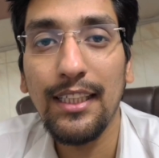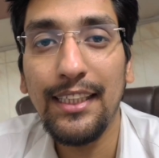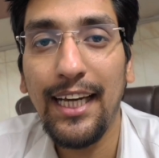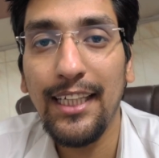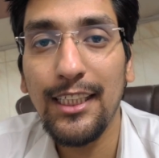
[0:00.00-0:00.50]

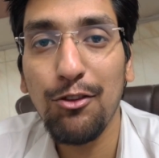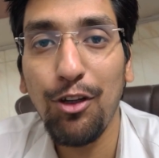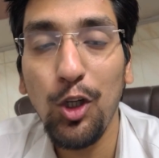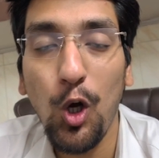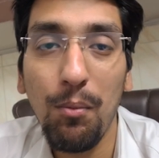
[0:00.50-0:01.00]
there is this
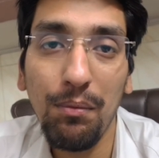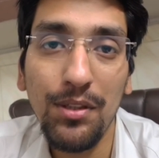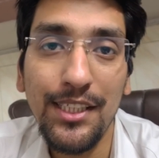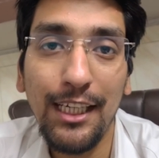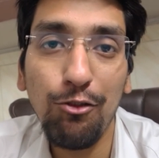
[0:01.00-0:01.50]
one common
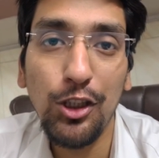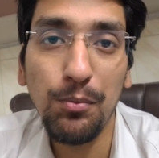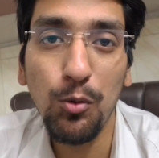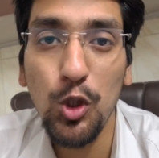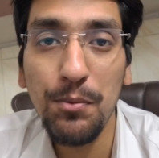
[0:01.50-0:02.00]
mistake which
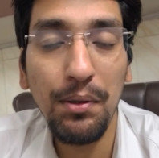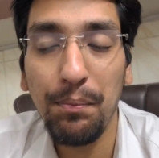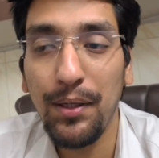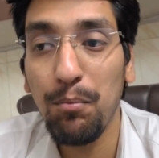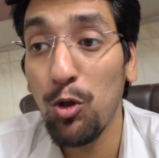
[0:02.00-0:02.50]
most
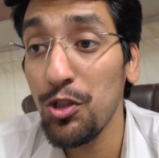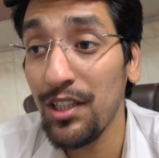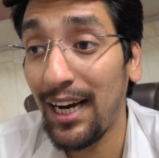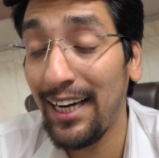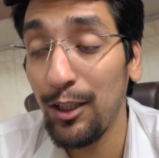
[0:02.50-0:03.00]
people, most
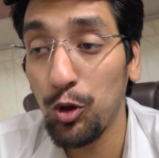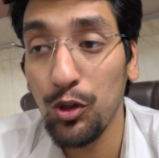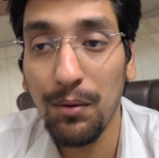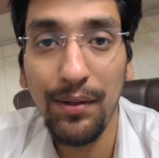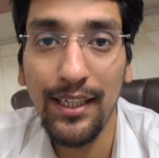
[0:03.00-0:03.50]
clients do
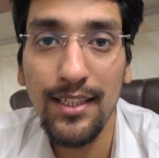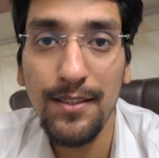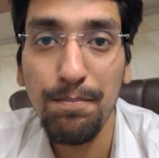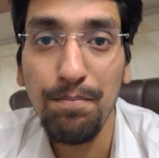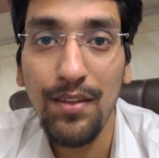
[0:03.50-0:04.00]
commit, is